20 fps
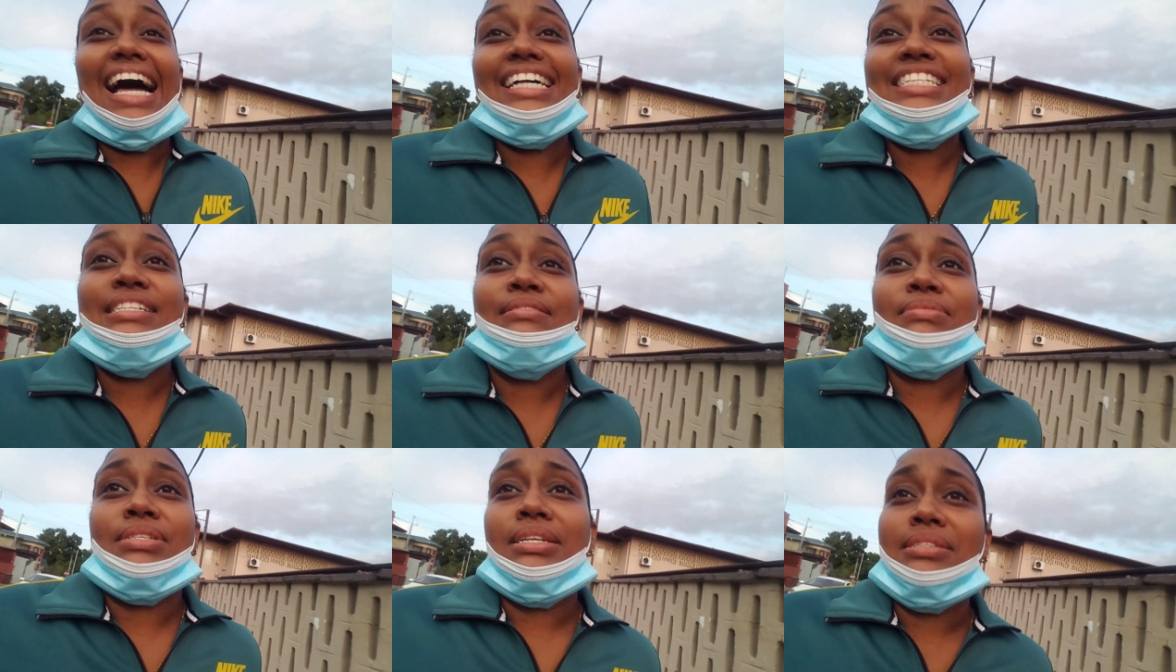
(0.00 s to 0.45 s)

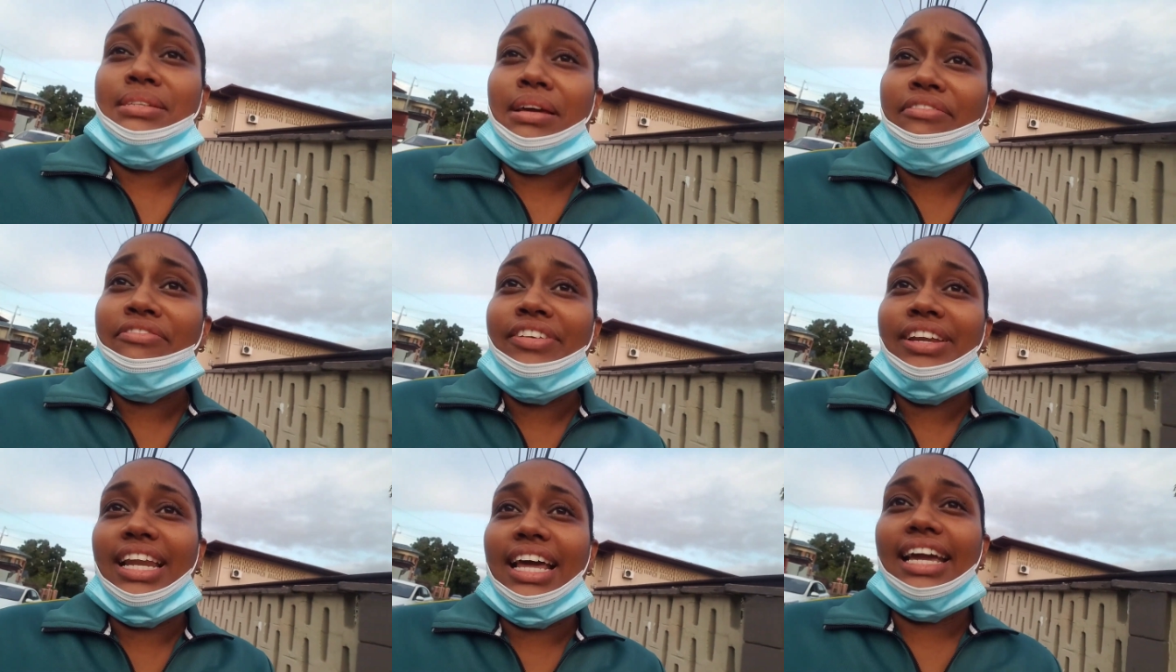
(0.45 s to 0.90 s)
and sometimes
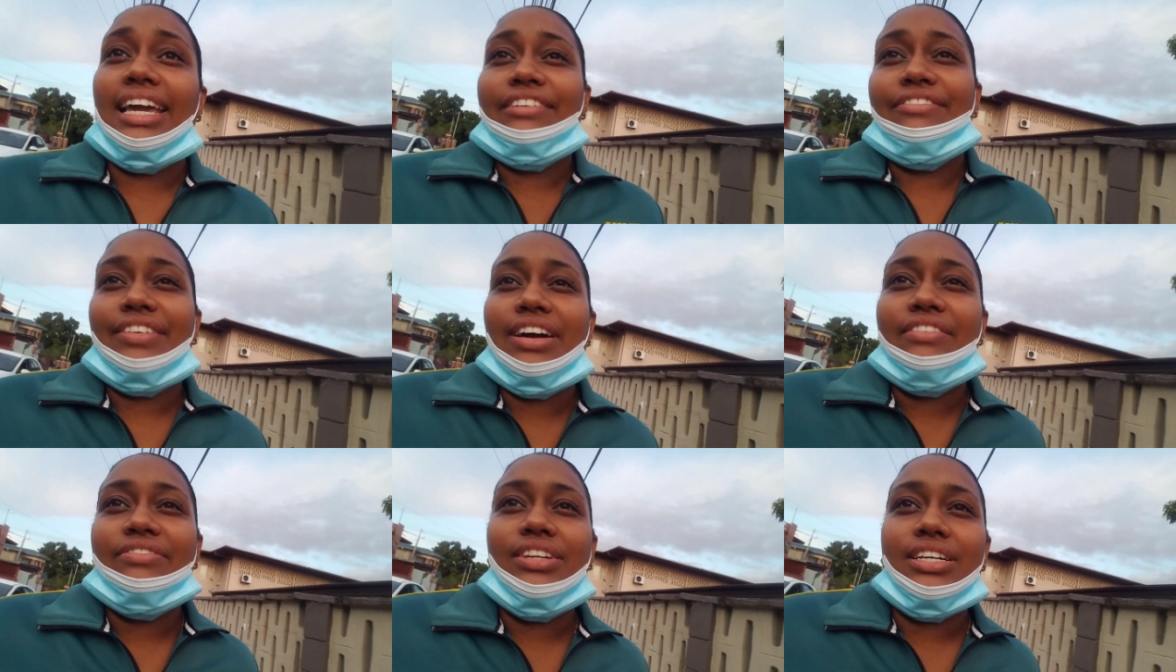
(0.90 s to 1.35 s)
I feel like
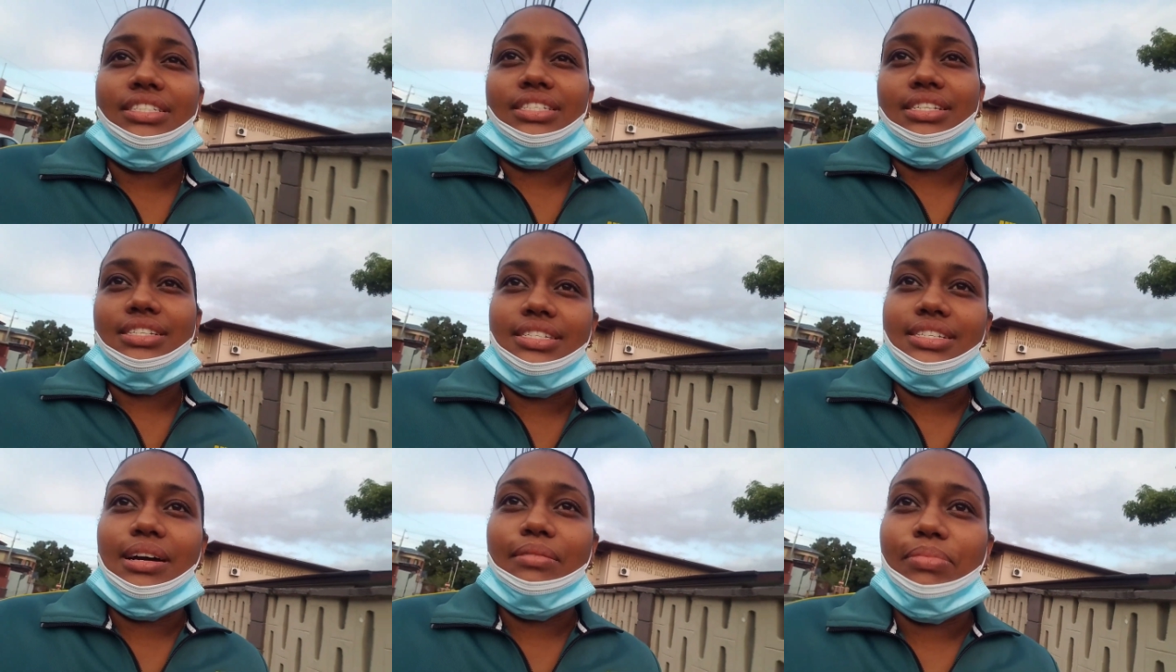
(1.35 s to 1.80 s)
if I have
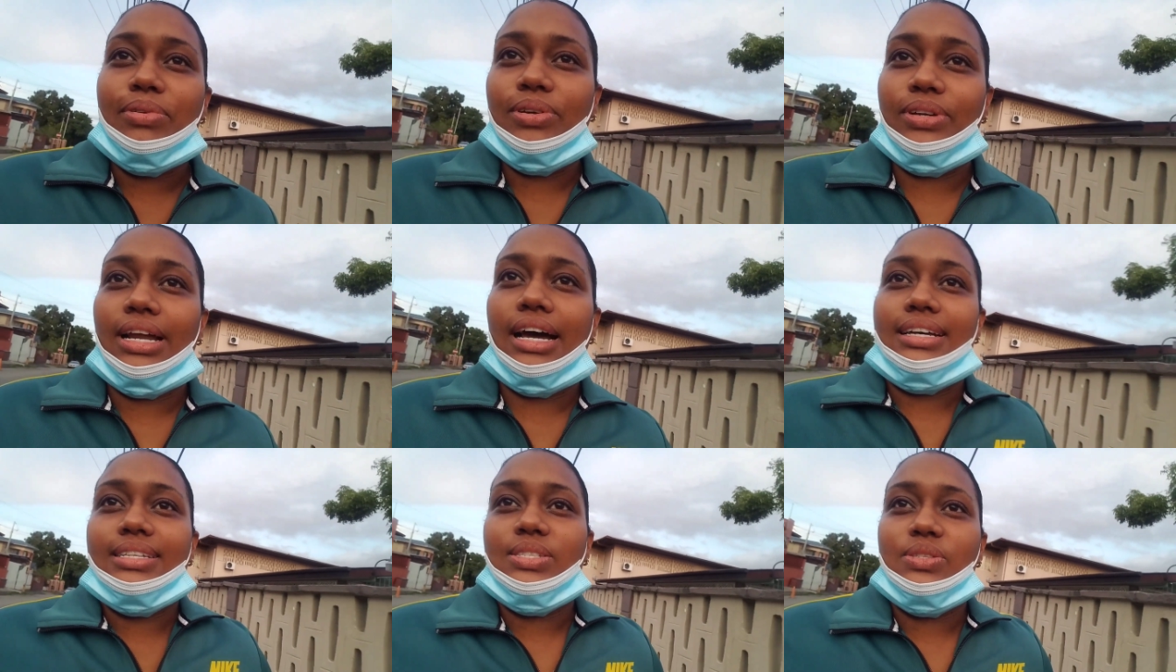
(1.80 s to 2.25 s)
nothing to
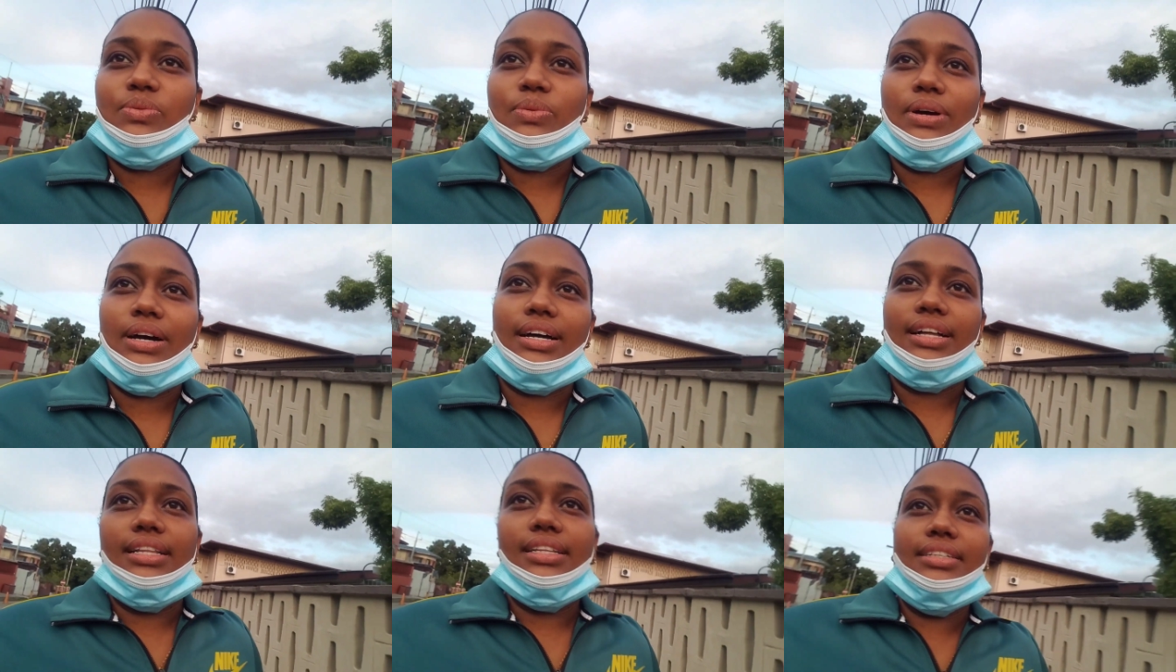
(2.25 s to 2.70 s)
upload as
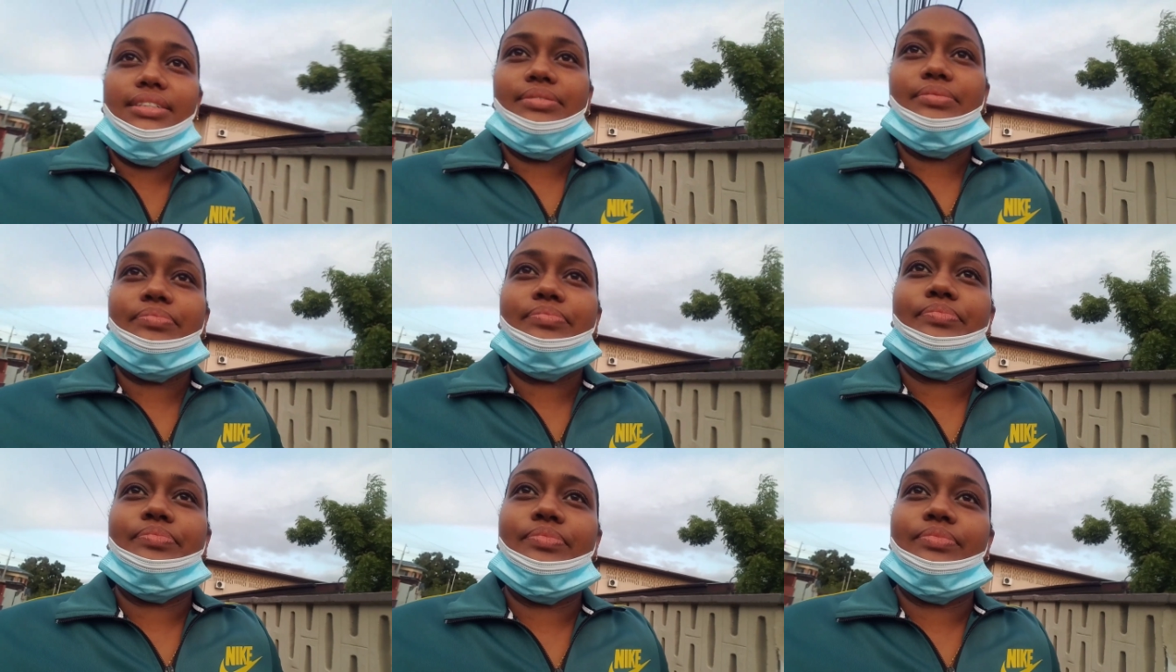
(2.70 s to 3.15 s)
well
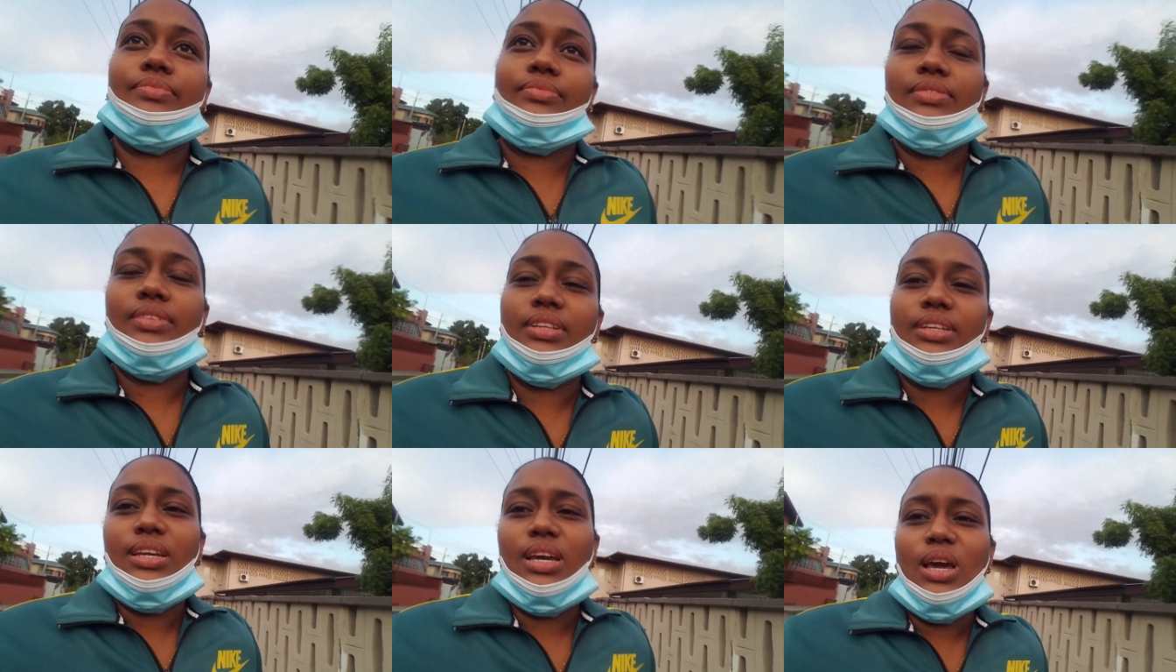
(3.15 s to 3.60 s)

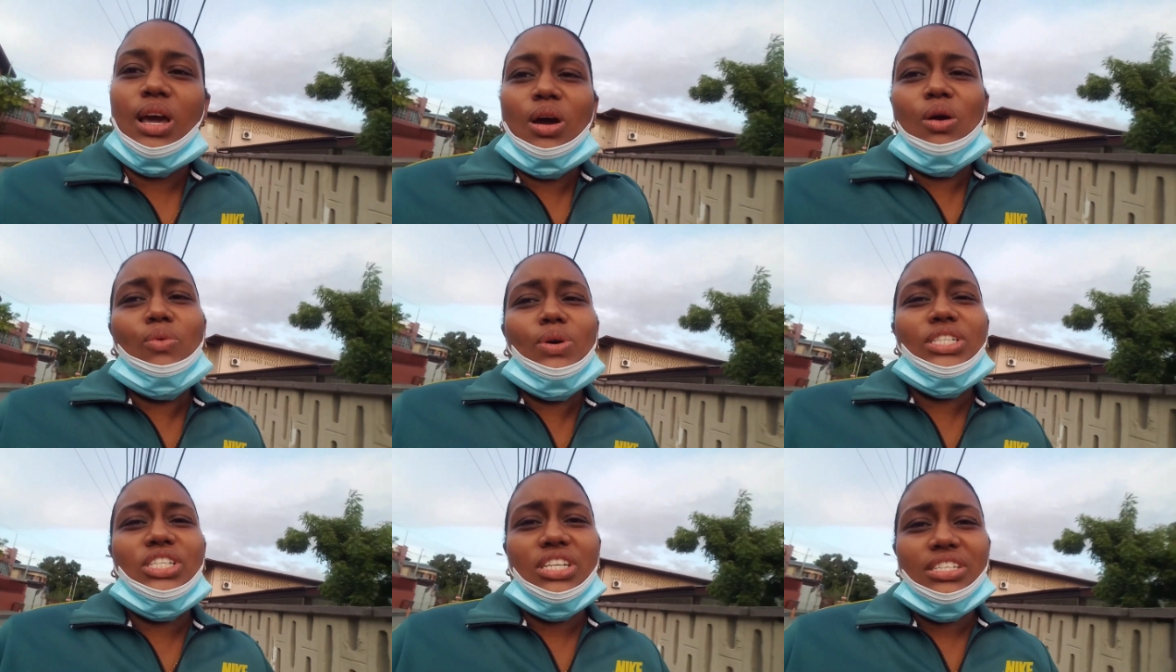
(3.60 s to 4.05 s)

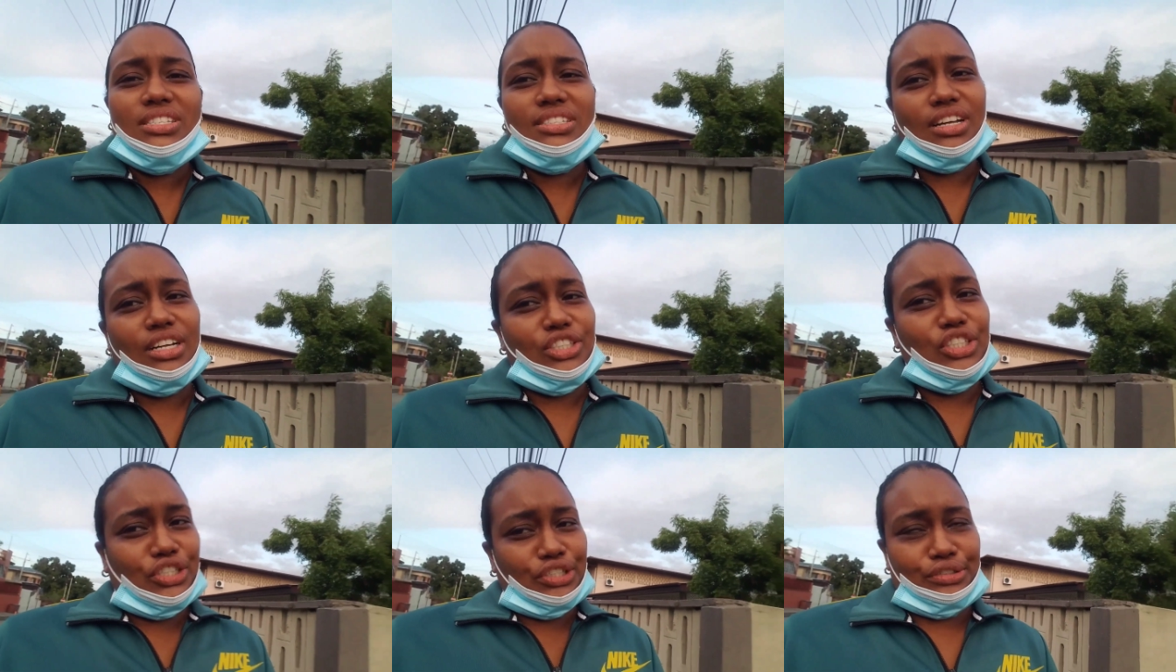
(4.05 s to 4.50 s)
which is
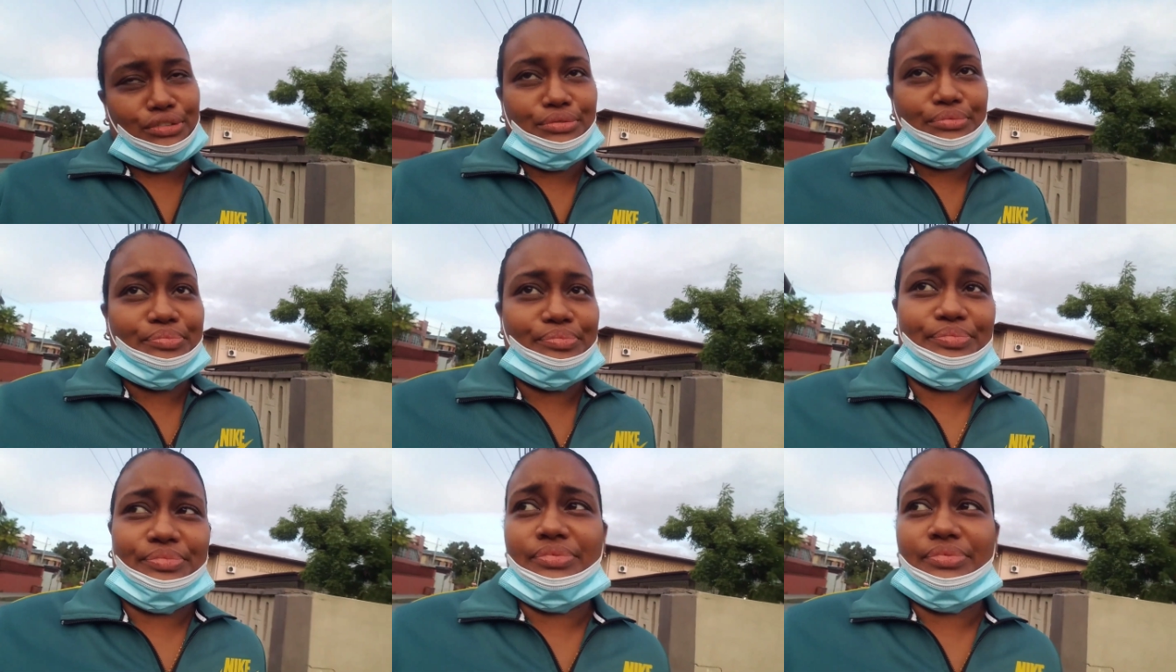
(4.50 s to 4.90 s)
not true.